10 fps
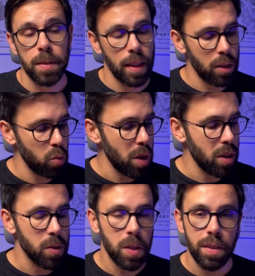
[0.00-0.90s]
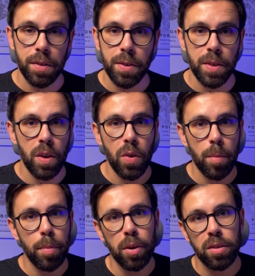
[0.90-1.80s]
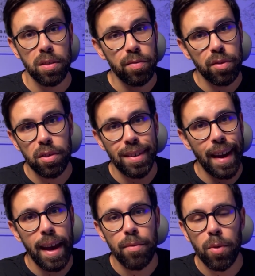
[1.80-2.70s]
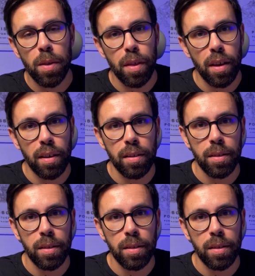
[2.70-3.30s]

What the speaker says: that we consider so important for everything,